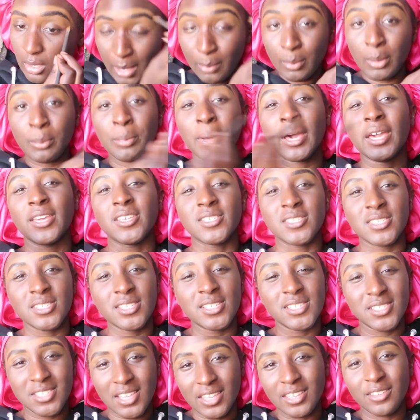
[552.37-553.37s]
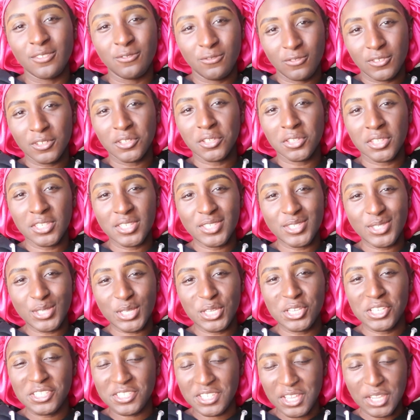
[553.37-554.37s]
I'm a Pisces. I can feel these
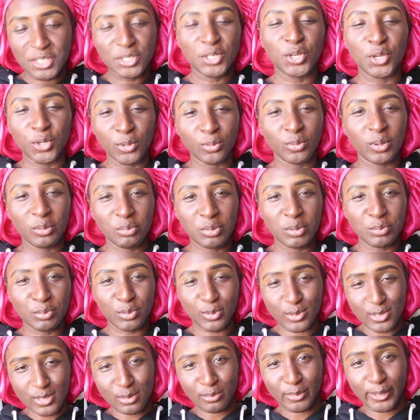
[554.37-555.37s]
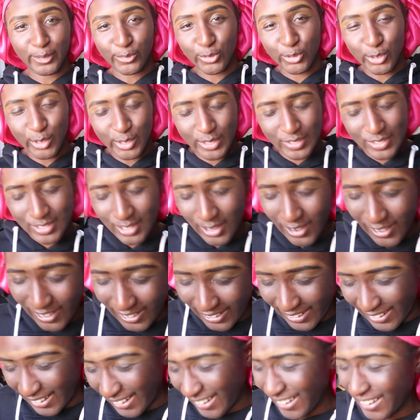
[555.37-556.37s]
things. I know what people's emotions
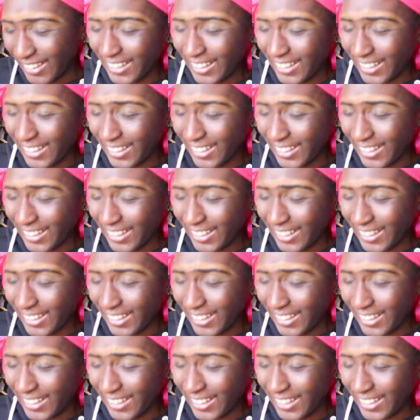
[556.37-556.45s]
are.